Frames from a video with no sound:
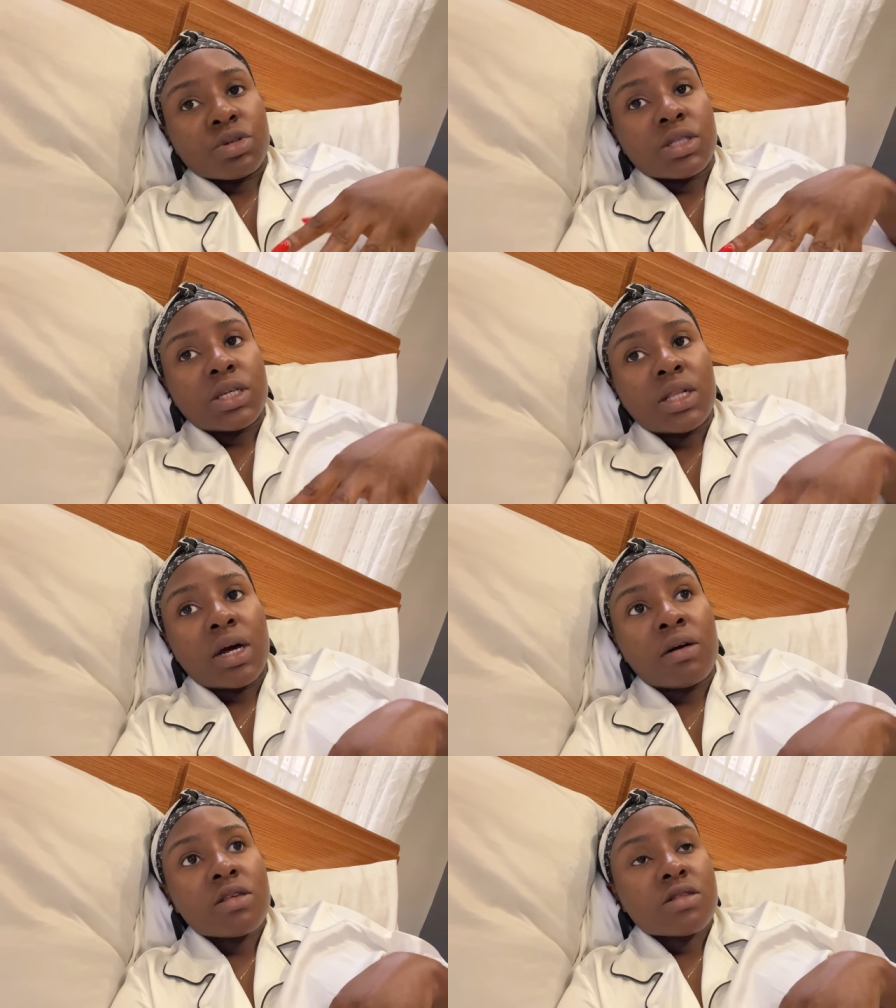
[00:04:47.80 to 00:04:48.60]
routine
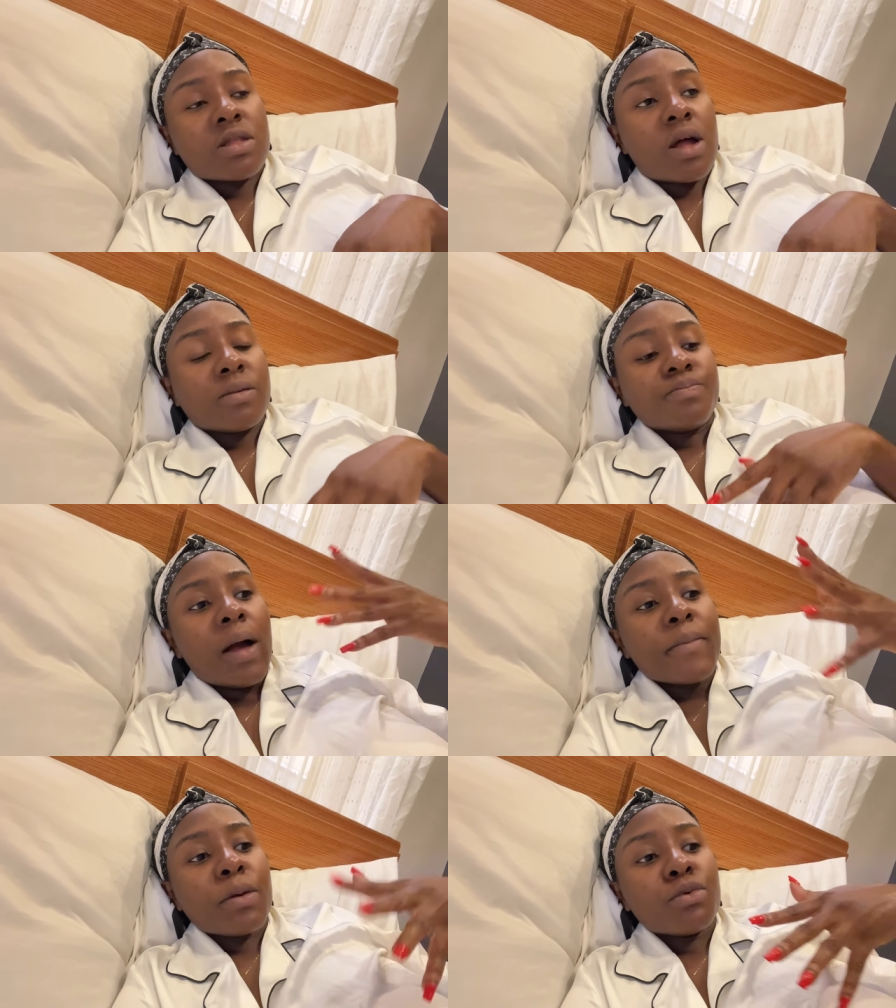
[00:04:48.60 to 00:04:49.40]
now is that
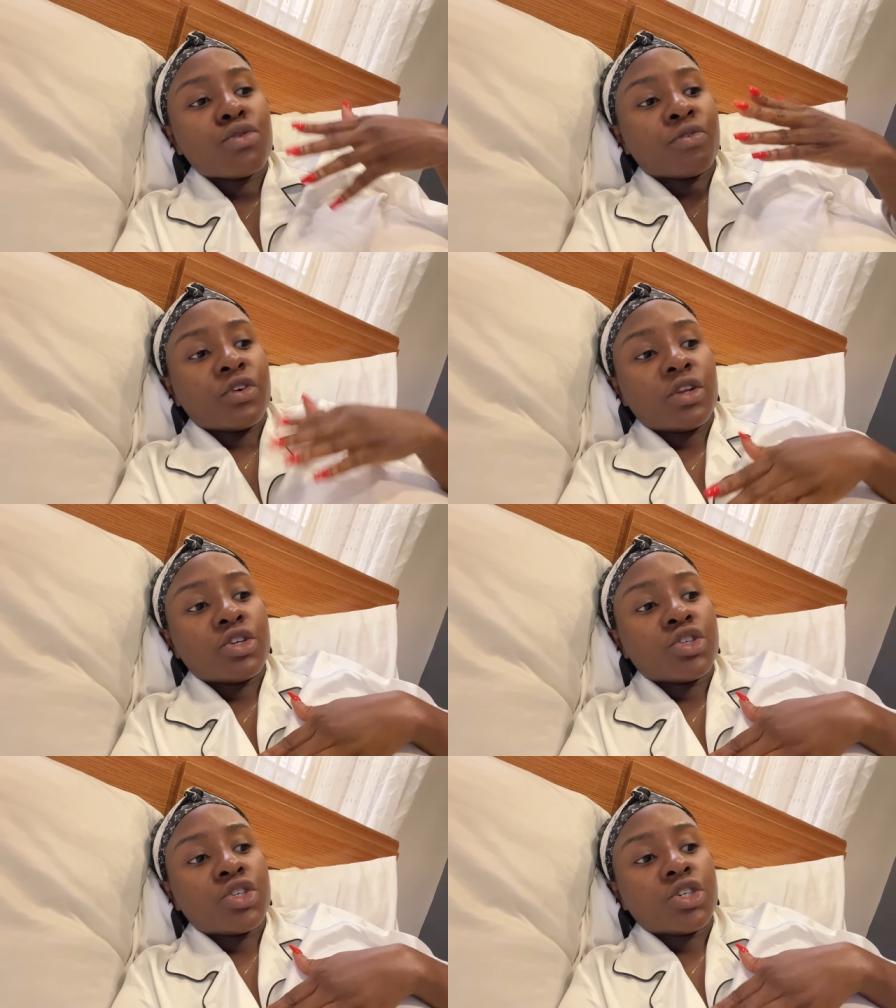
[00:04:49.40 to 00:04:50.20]
I'm able to
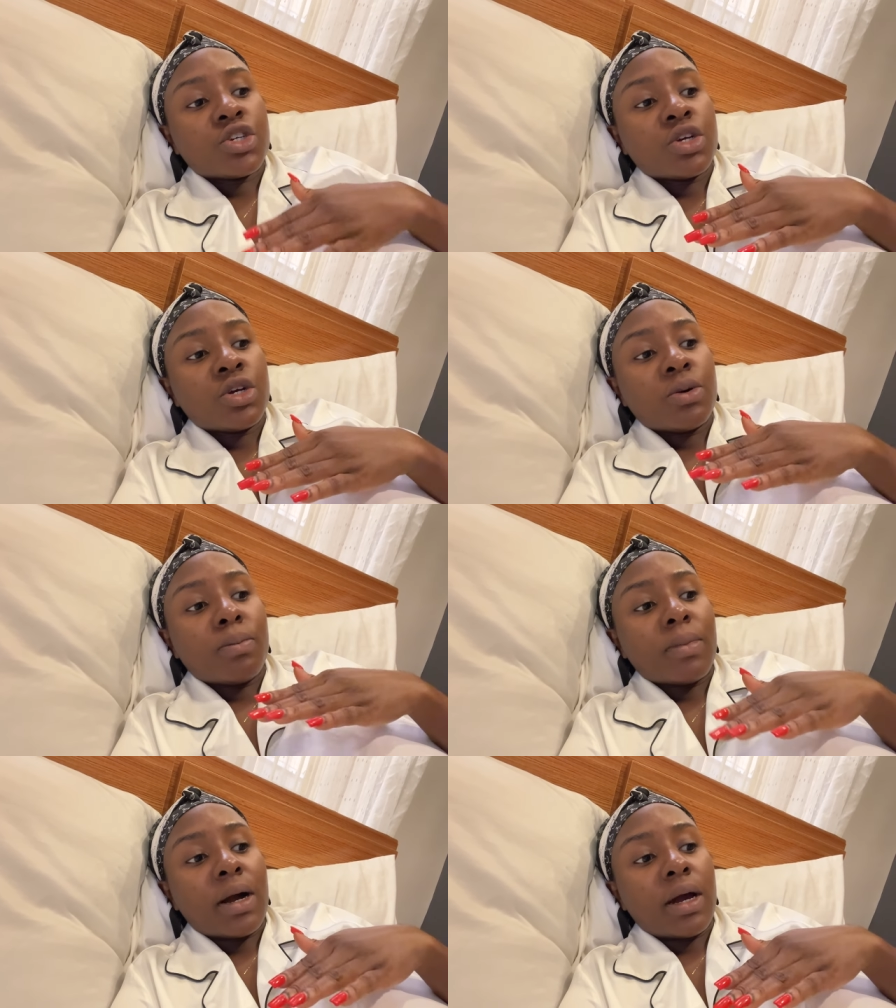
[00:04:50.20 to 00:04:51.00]
finish
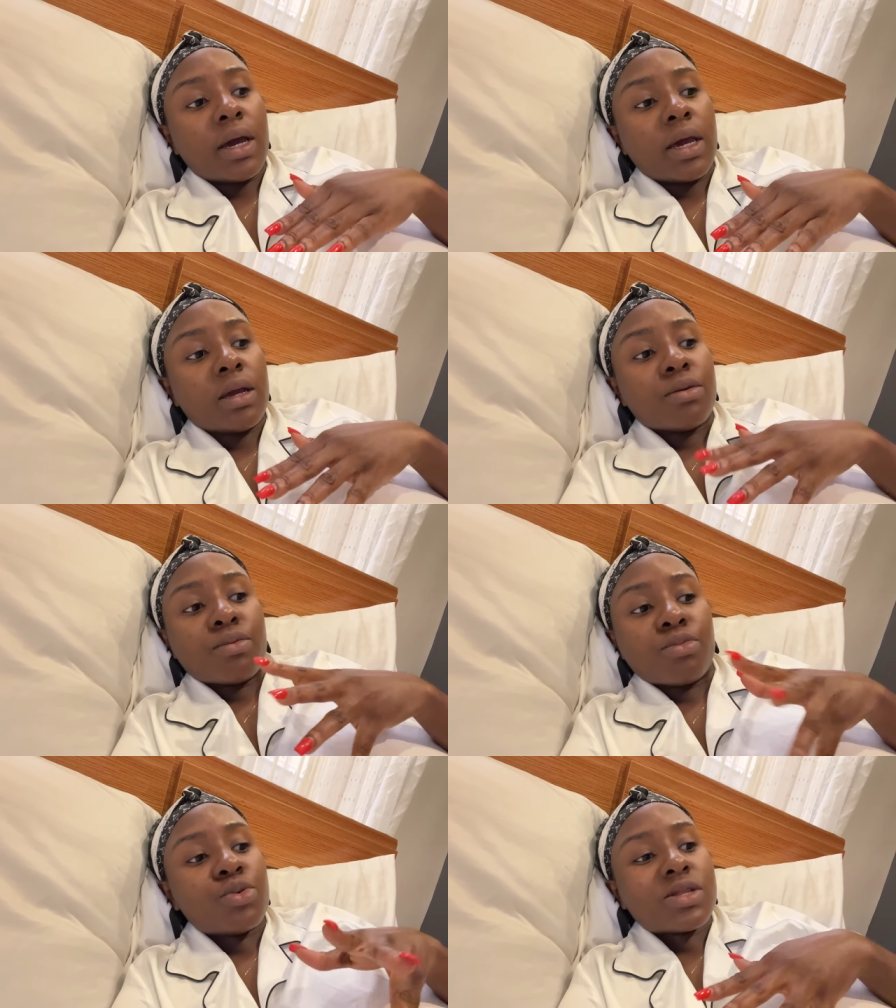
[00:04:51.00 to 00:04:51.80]
my
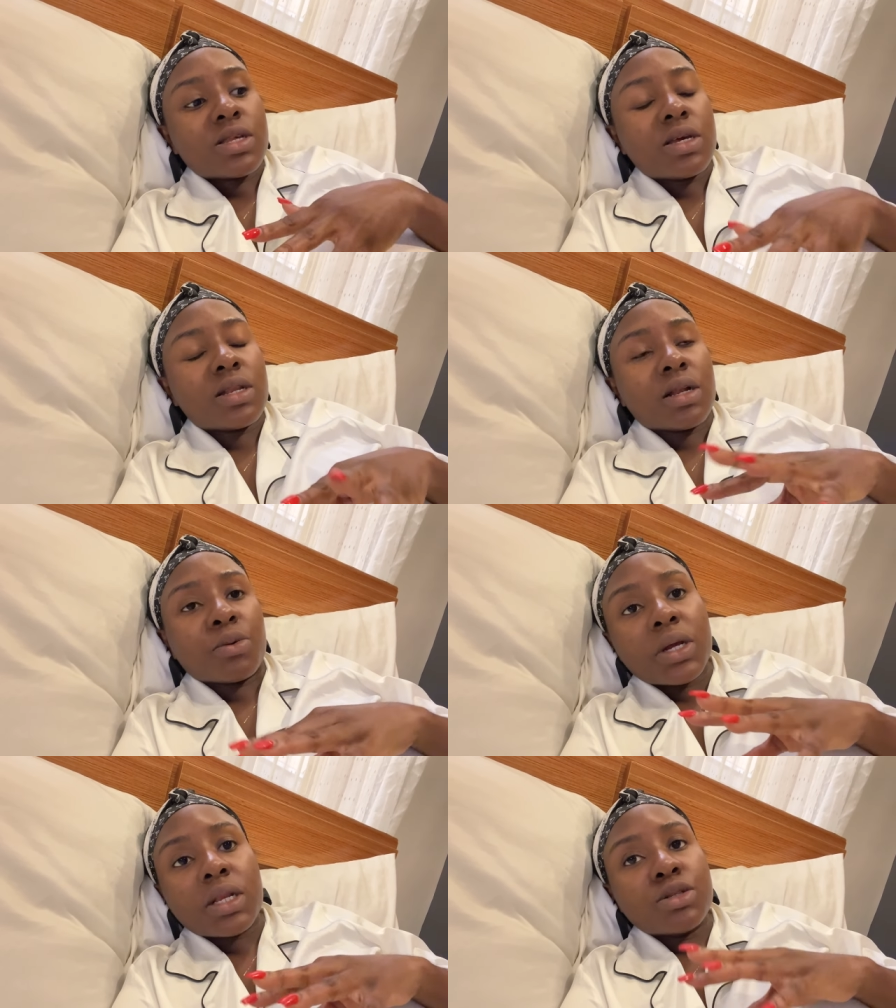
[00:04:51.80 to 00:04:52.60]
routine and
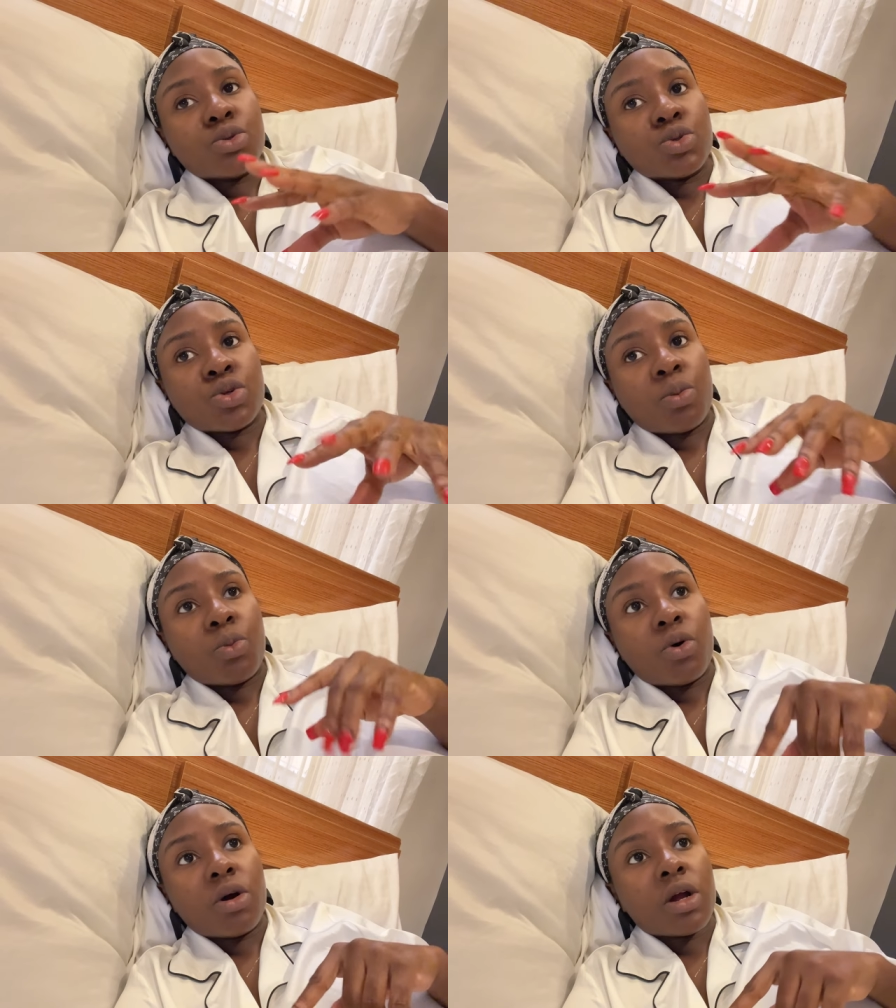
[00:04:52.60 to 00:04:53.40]
quickly do some
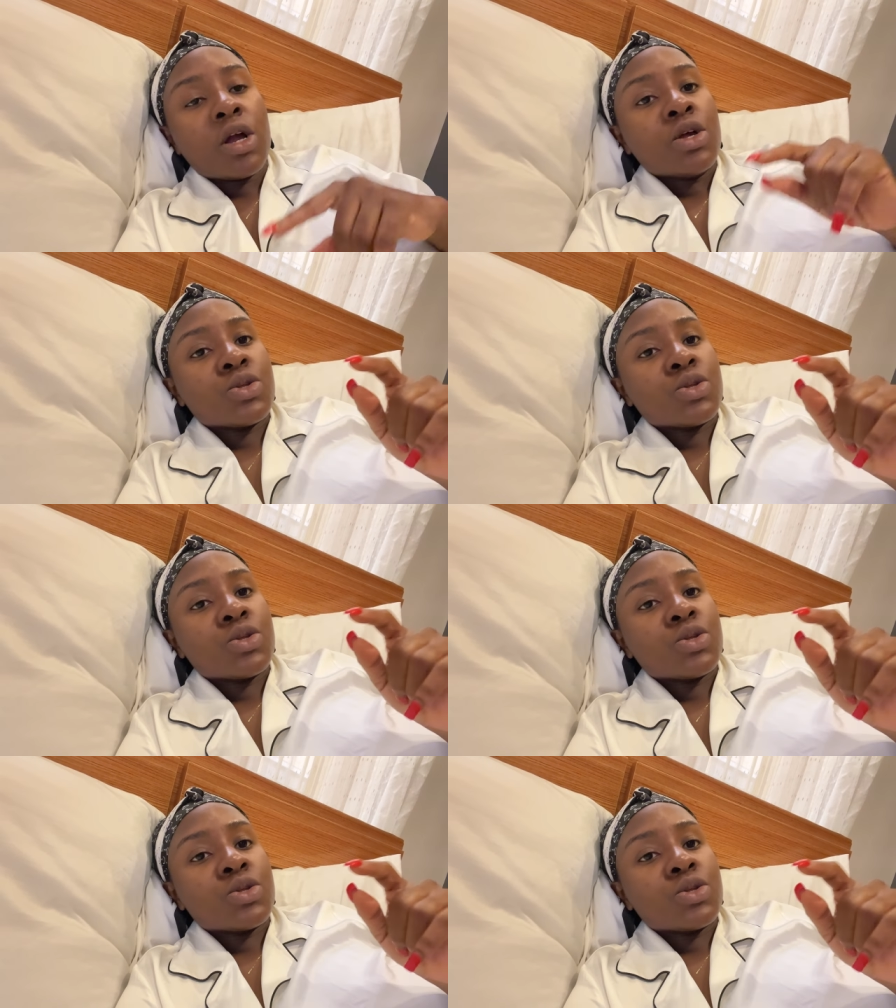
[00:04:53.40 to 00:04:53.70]
work.